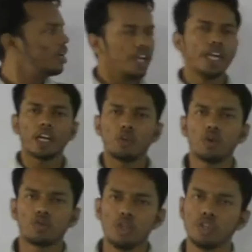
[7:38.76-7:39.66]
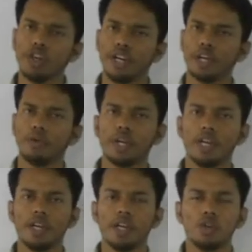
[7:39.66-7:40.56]
In aqueous solution you are taking,
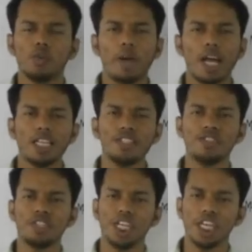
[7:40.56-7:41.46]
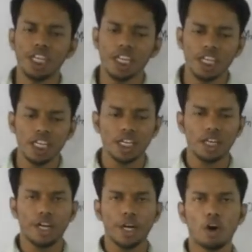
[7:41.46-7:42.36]
okay? To balance any
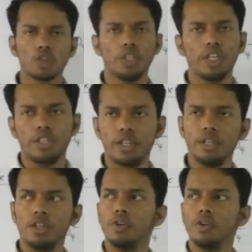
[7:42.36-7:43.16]
redox reaction,